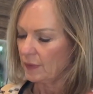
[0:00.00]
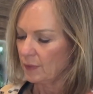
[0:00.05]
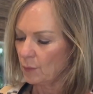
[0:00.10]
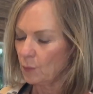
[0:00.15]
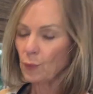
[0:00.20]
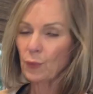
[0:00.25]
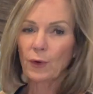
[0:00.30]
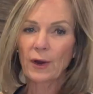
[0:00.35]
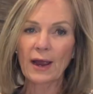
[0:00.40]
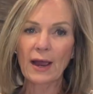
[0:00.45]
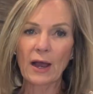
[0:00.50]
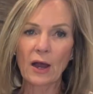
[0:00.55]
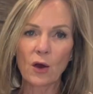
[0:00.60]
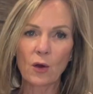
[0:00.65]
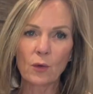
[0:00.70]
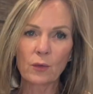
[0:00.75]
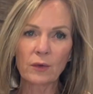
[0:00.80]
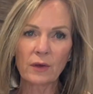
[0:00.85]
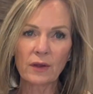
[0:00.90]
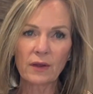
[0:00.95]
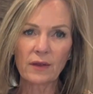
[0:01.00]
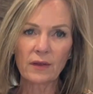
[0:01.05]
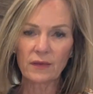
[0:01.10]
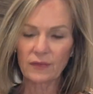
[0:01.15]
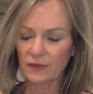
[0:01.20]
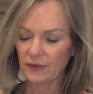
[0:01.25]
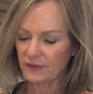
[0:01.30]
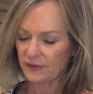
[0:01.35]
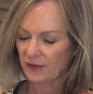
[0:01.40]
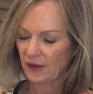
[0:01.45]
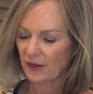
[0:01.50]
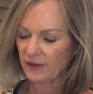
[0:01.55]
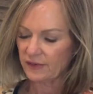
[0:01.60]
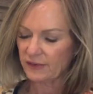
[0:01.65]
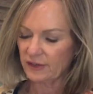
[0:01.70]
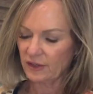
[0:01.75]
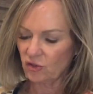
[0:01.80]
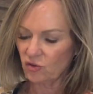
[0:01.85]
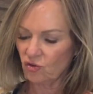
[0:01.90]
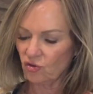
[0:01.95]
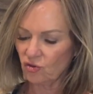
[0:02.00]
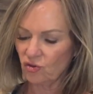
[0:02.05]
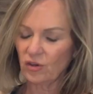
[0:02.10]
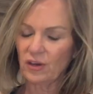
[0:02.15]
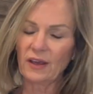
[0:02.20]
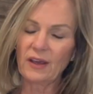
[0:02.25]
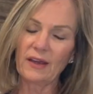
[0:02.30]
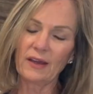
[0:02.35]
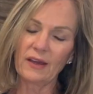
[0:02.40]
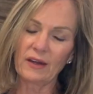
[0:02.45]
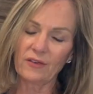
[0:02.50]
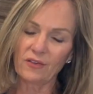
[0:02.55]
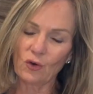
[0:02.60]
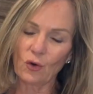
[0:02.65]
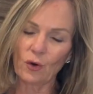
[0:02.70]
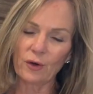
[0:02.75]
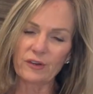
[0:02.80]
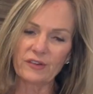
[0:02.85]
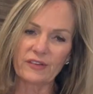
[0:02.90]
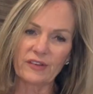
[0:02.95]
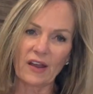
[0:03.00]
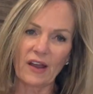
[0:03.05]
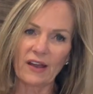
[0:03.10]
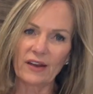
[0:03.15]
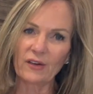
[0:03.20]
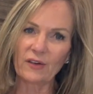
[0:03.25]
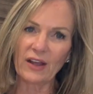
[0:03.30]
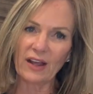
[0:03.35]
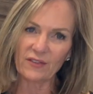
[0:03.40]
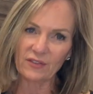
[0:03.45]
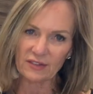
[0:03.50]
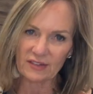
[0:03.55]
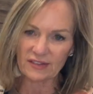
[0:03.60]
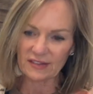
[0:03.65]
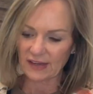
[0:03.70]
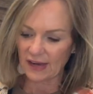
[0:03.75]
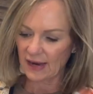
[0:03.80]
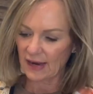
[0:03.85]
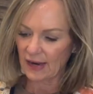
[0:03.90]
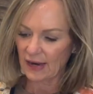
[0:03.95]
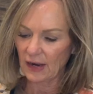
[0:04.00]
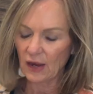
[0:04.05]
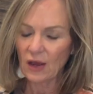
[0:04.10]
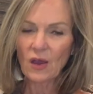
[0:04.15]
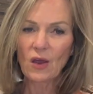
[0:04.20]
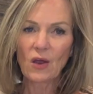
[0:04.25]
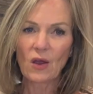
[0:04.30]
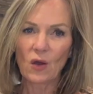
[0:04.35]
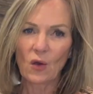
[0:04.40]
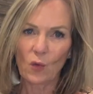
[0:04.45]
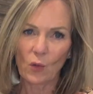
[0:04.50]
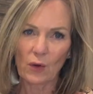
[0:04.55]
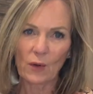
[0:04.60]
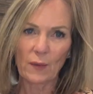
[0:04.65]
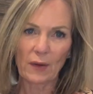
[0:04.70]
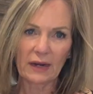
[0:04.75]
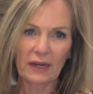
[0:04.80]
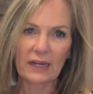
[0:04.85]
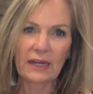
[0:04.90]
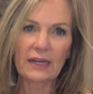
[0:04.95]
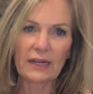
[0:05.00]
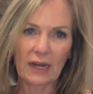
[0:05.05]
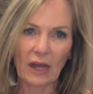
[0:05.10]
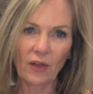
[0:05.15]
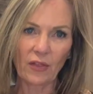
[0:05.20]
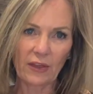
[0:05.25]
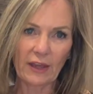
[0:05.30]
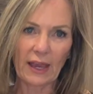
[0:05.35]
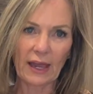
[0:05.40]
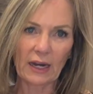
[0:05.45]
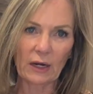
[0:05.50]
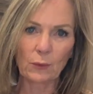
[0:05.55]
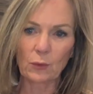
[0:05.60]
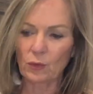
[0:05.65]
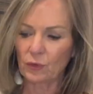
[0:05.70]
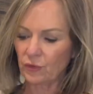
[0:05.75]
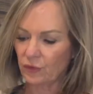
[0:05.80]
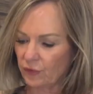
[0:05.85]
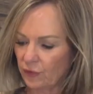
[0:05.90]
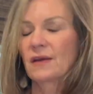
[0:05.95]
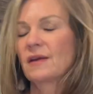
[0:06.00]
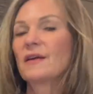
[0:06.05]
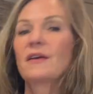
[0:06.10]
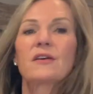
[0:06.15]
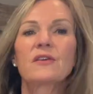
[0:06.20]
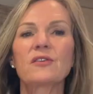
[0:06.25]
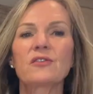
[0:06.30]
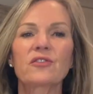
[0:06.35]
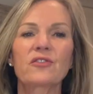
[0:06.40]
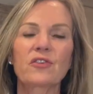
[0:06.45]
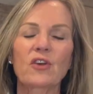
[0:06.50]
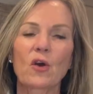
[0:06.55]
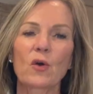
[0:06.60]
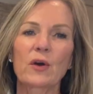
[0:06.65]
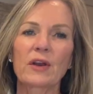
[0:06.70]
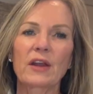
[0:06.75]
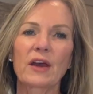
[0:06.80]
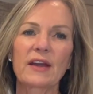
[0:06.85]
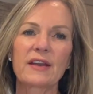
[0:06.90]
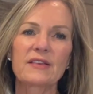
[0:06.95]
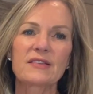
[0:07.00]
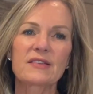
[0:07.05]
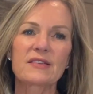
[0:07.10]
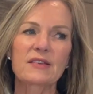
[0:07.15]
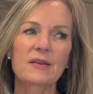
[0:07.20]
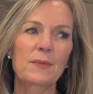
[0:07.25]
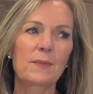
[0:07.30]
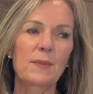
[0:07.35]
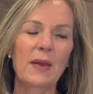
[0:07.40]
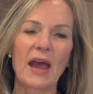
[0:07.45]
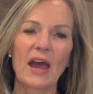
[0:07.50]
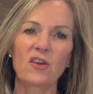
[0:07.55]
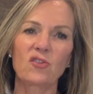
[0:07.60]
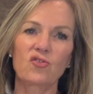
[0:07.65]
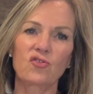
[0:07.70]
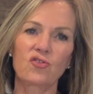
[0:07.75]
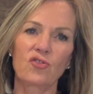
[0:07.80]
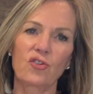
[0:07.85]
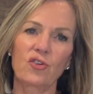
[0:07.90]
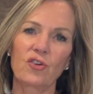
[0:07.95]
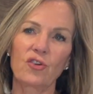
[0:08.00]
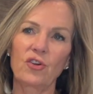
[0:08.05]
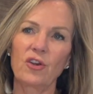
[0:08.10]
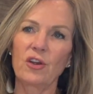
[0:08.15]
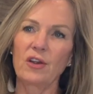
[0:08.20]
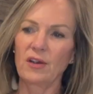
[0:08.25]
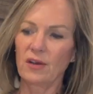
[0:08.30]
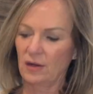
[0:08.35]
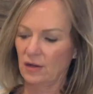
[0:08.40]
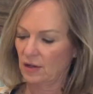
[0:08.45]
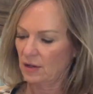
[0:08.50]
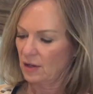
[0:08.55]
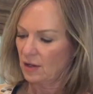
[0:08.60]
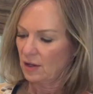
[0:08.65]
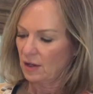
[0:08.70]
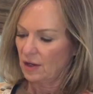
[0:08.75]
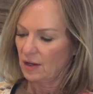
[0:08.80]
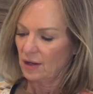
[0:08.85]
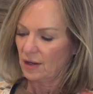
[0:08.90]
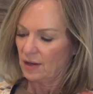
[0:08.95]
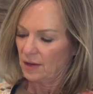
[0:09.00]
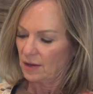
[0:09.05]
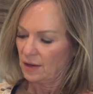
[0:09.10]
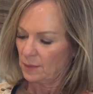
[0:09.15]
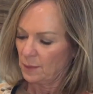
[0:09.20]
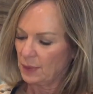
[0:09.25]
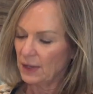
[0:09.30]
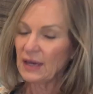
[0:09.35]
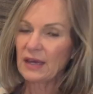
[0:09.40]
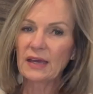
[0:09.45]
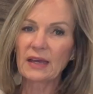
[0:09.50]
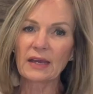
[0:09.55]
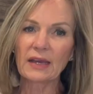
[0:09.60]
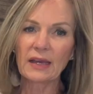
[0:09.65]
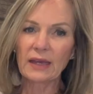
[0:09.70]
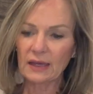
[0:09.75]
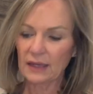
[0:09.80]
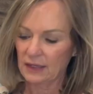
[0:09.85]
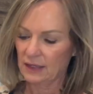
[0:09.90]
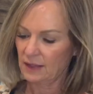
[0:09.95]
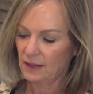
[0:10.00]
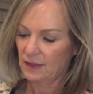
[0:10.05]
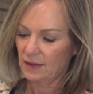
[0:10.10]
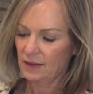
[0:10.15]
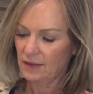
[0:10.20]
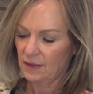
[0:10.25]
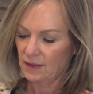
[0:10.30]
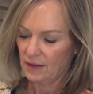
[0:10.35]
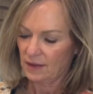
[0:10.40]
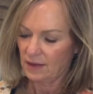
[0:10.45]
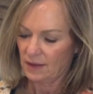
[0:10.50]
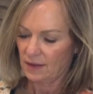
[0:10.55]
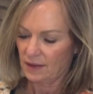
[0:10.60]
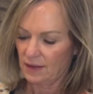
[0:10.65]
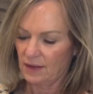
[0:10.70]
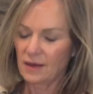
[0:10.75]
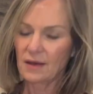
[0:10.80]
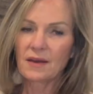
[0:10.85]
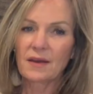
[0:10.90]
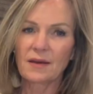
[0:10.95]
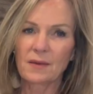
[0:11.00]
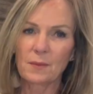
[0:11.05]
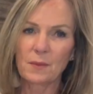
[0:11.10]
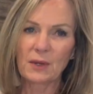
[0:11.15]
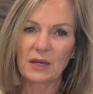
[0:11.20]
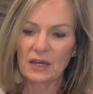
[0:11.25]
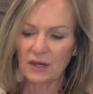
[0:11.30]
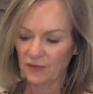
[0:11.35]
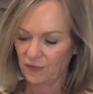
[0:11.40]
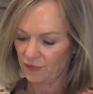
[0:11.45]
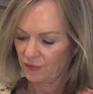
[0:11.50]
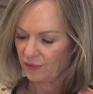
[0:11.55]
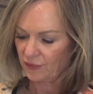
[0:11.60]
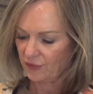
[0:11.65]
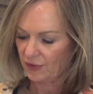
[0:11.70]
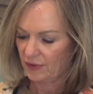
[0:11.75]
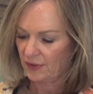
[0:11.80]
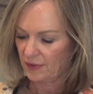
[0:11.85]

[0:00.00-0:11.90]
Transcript: brown the sausage. And of course, I don't have to say we wanna eat healthy animals. So a nice pasture pig, beef,